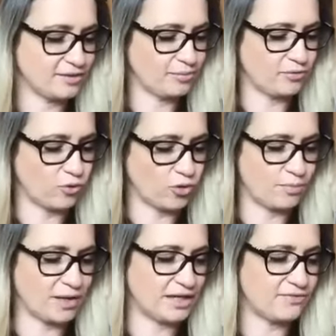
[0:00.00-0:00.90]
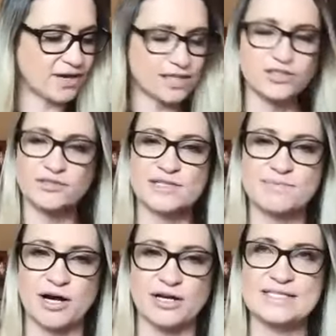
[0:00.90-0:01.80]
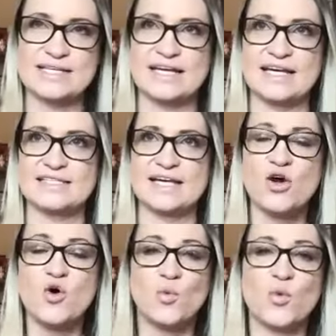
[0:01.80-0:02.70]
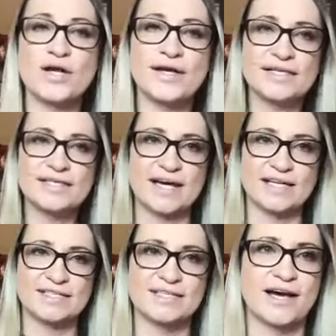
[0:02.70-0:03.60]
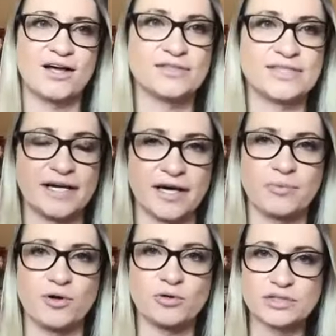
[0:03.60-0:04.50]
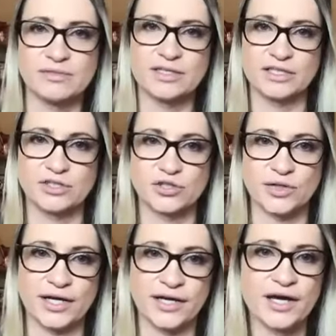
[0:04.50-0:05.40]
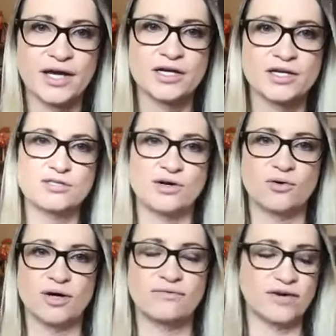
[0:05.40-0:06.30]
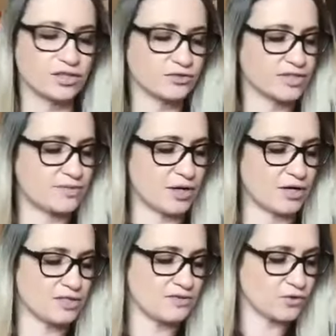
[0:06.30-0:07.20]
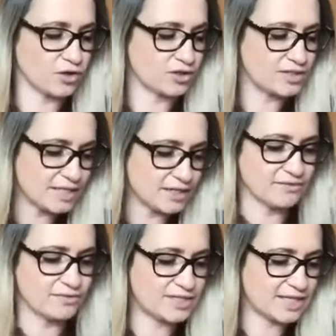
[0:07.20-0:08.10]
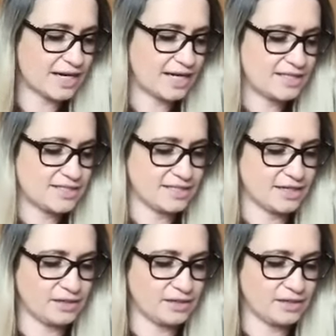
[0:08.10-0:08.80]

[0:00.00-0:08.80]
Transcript: before, but effector response is what is that cell type ultimately doing? So effector response for your T lymphocytes,